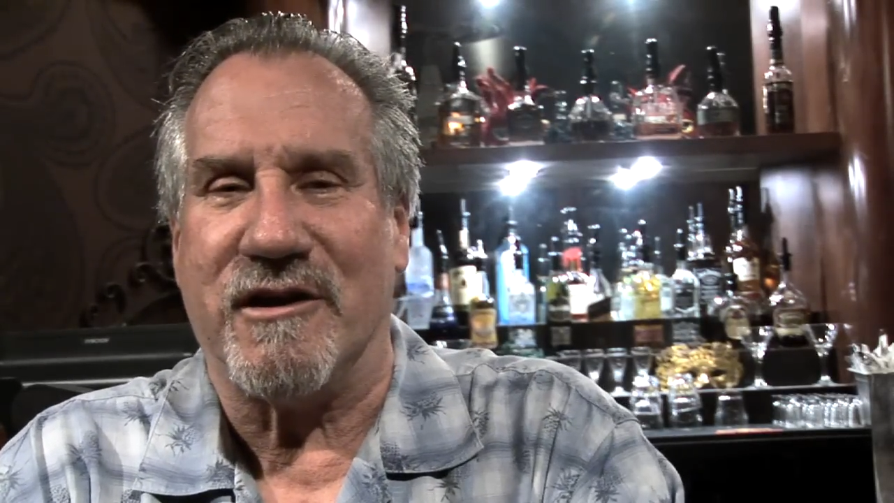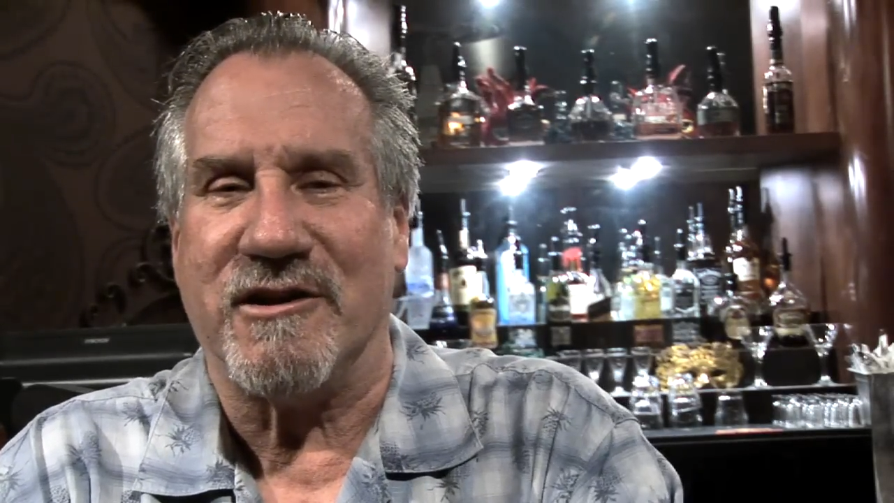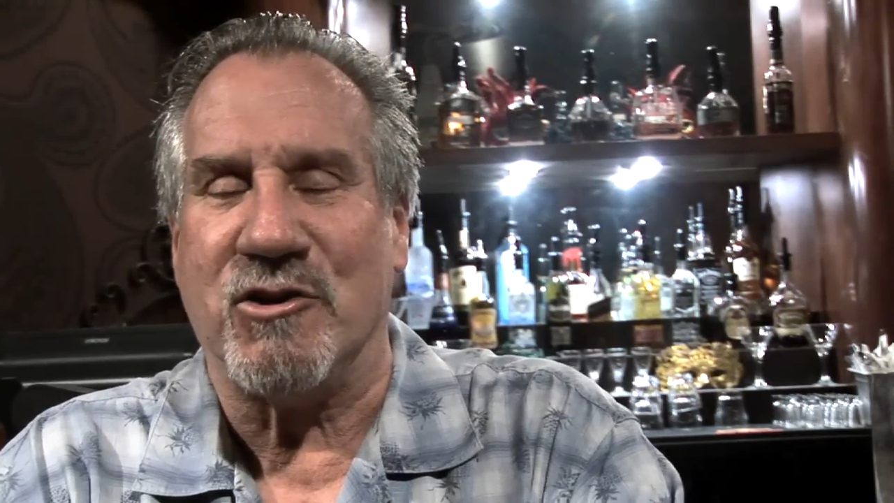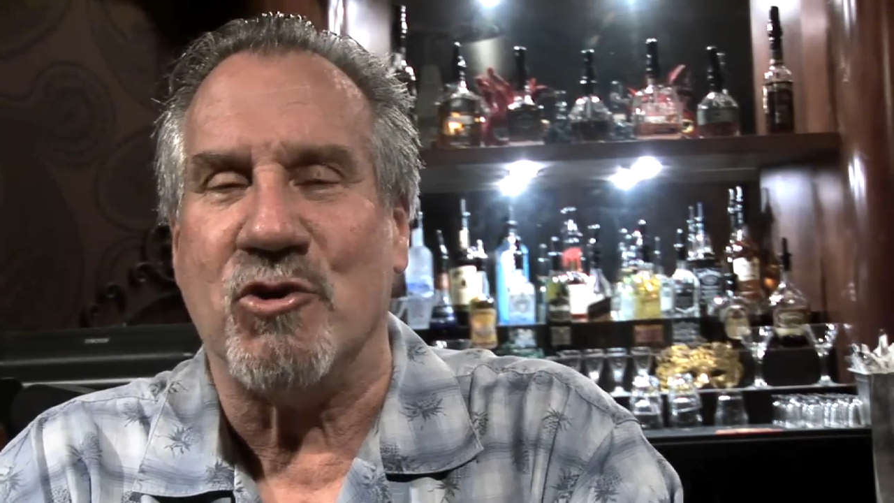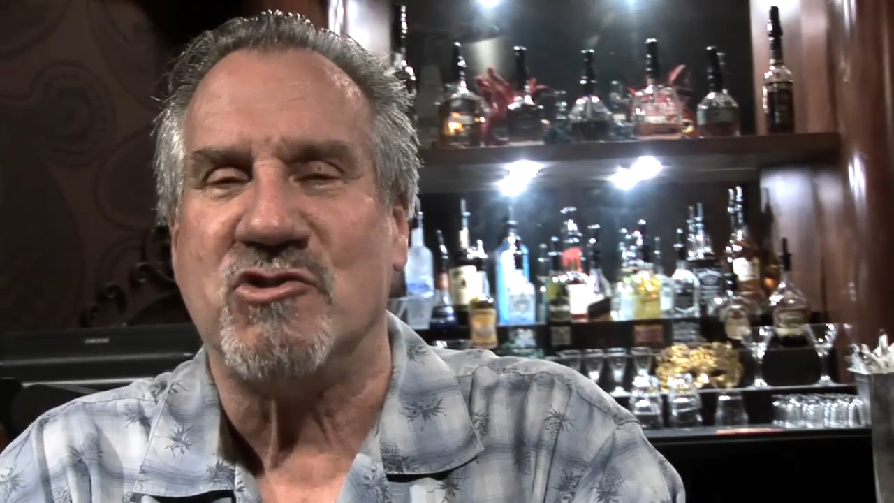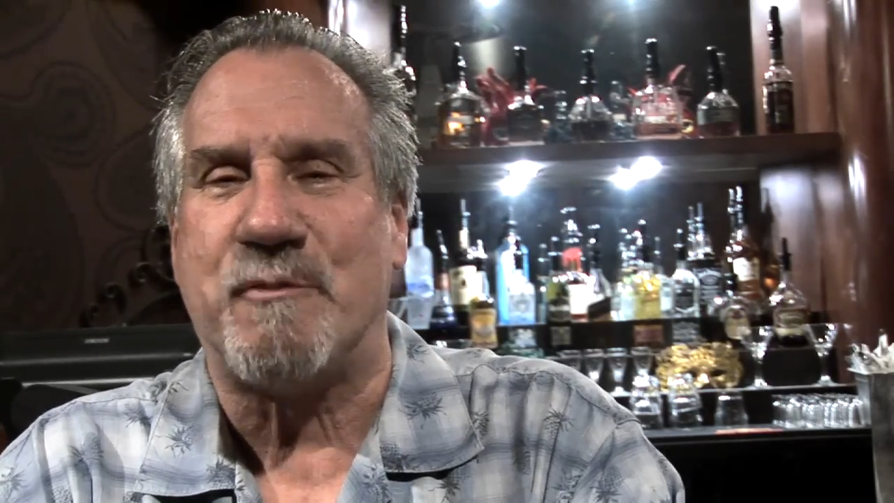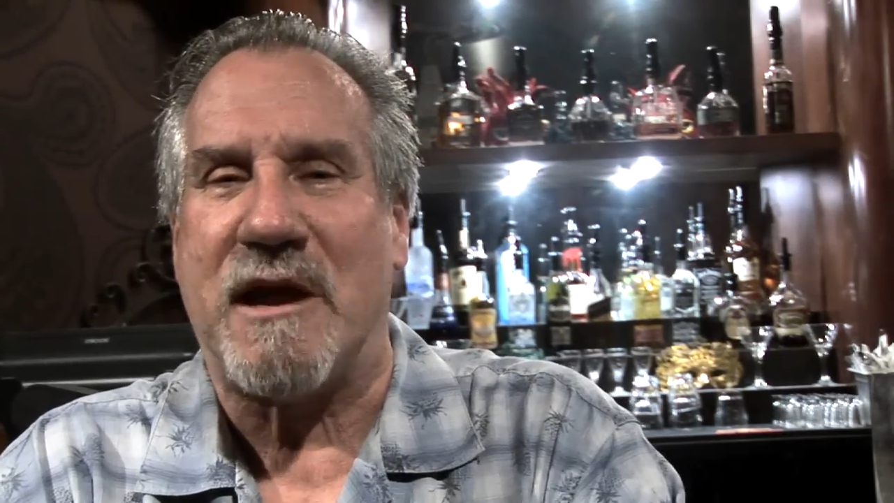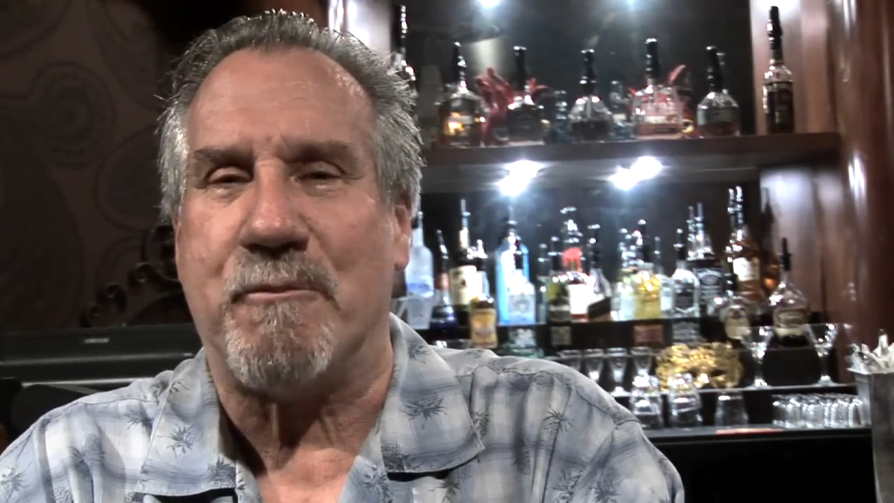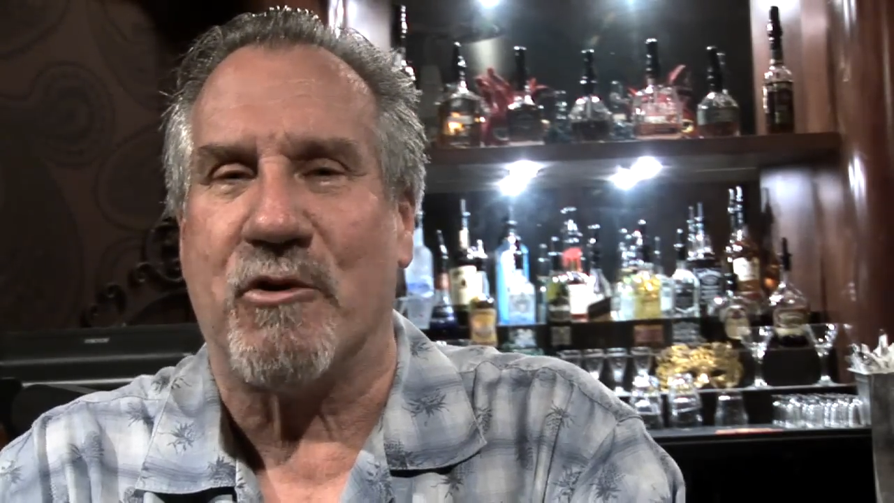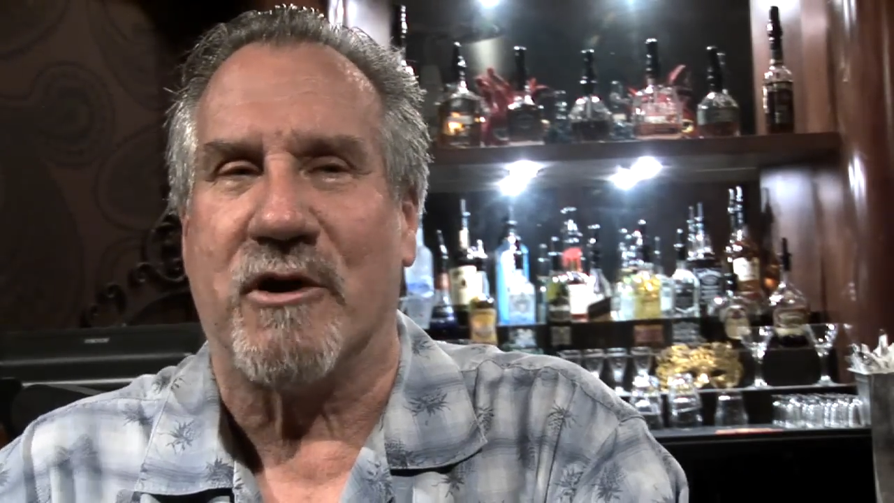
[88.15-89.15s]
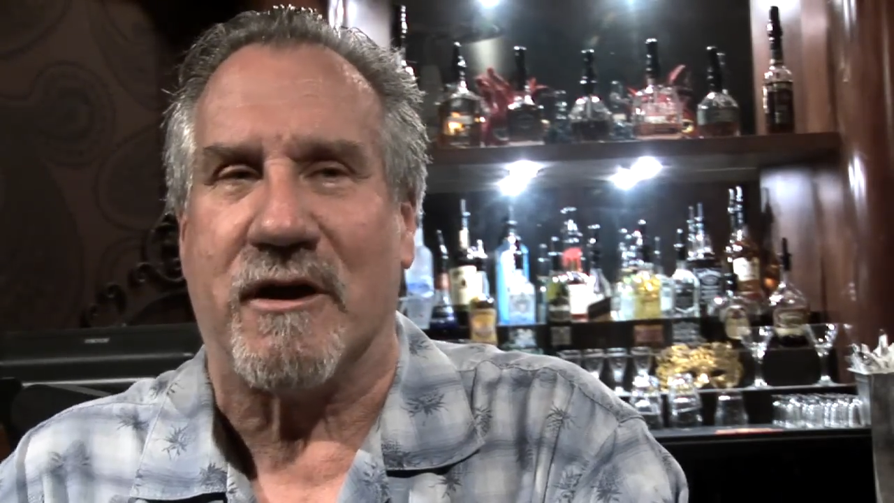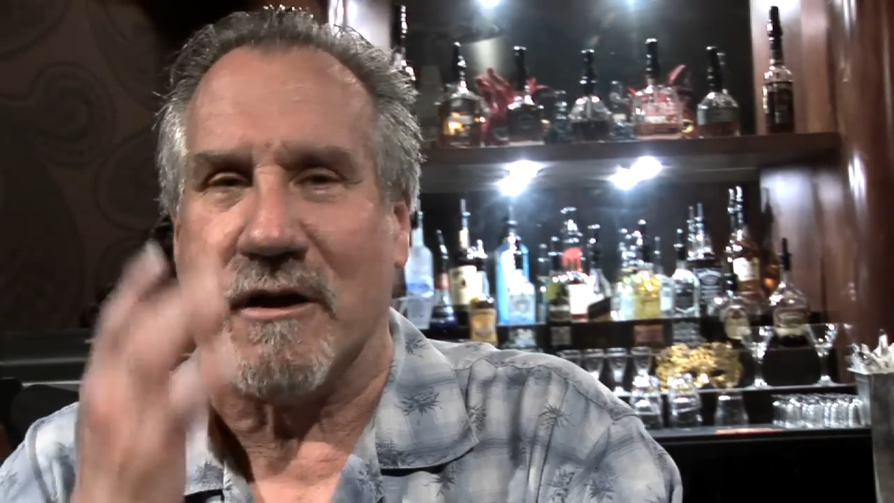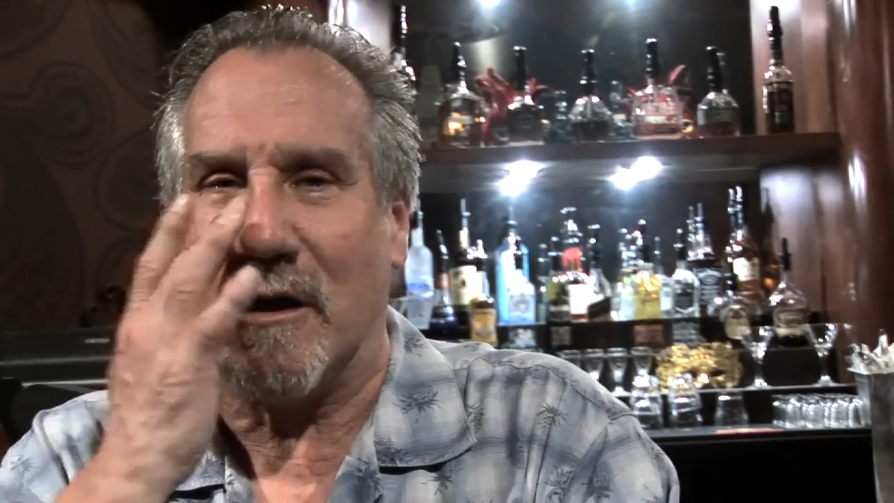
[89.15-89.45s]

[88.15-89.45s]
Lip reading: your newspaper and